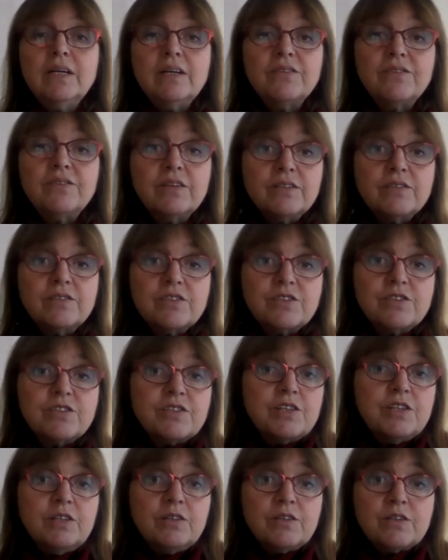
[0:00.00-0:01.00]

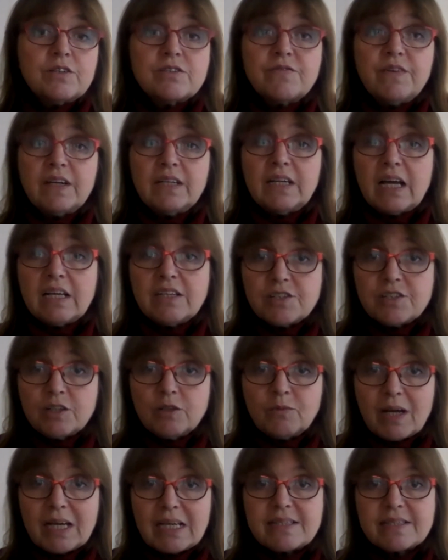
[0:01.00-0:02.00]
There's financial
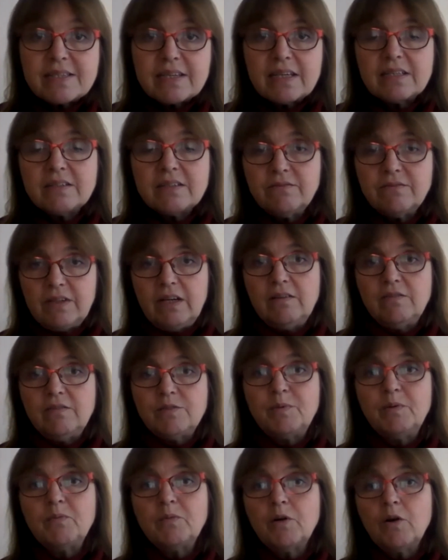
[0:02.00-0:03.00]
ways to get involved,
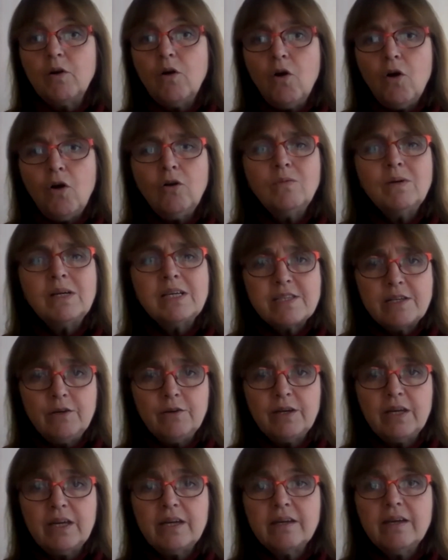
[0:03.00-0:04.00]
but we're always
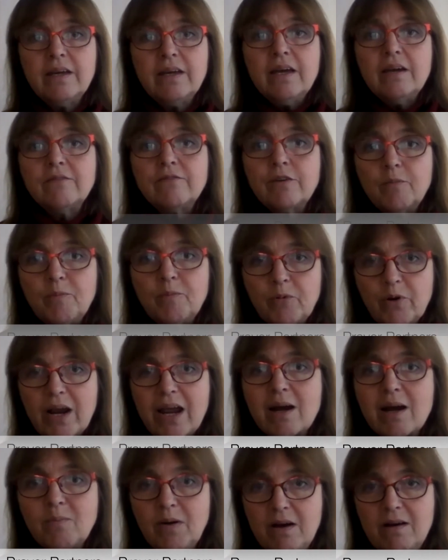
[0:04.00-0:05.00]
looking for
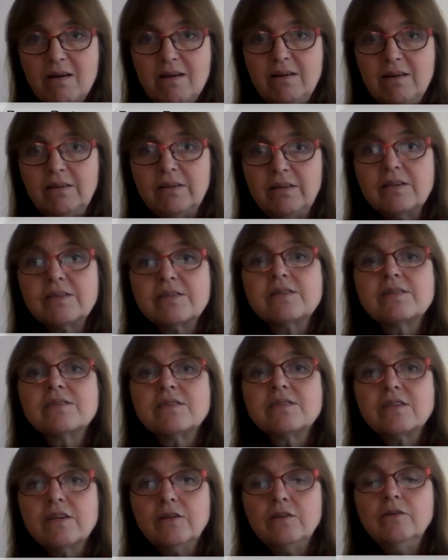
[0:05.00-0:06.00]
prayer partners.
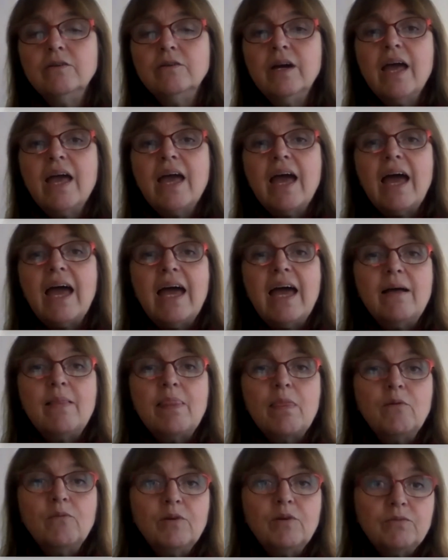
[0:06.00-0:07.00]
So
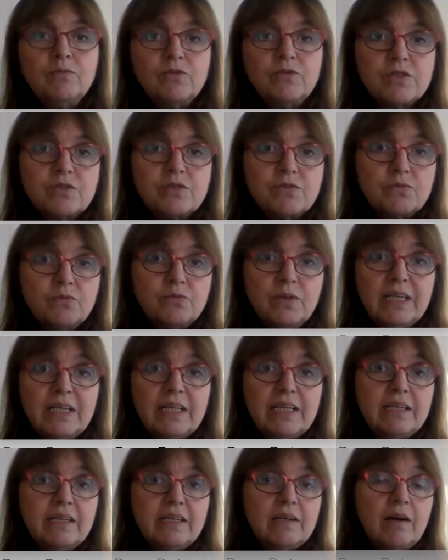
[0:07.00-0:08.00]
we just
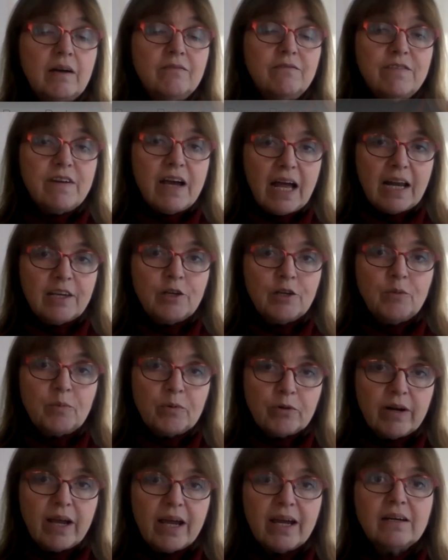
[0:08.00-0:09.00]
really value
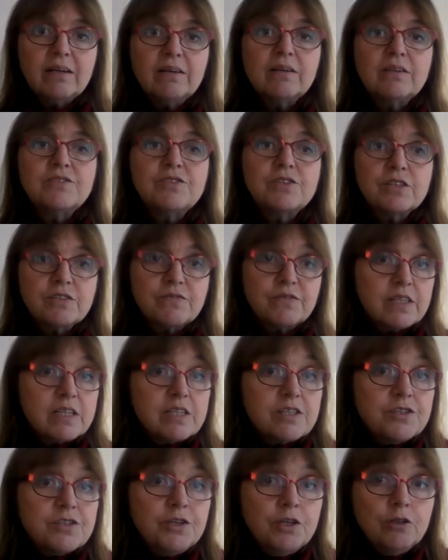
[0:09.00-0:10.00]
prayer just for
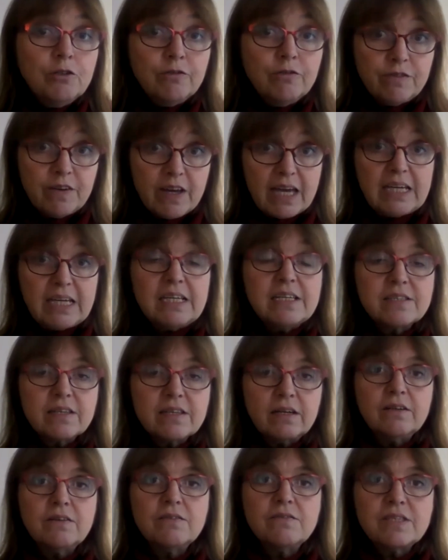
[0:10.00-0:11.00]
this new phase
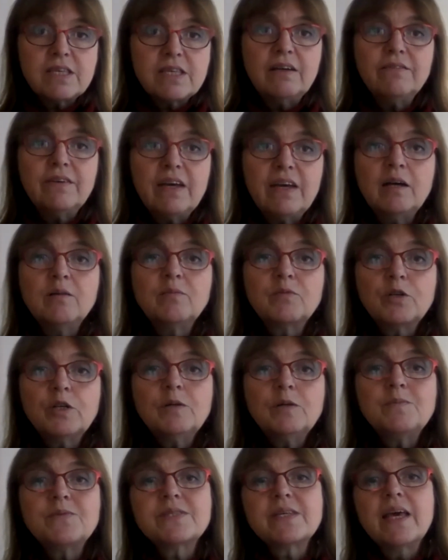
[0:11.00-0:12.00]
of self-help
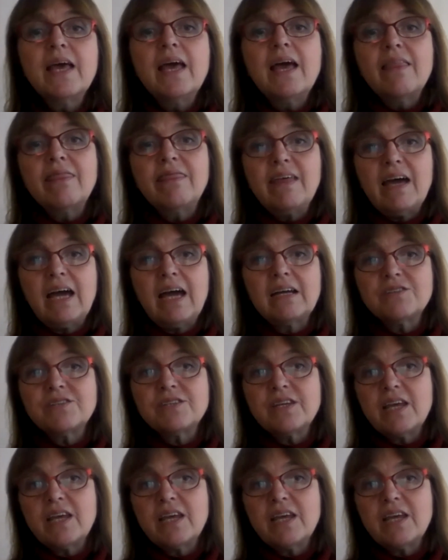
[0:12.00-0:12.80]
groups, that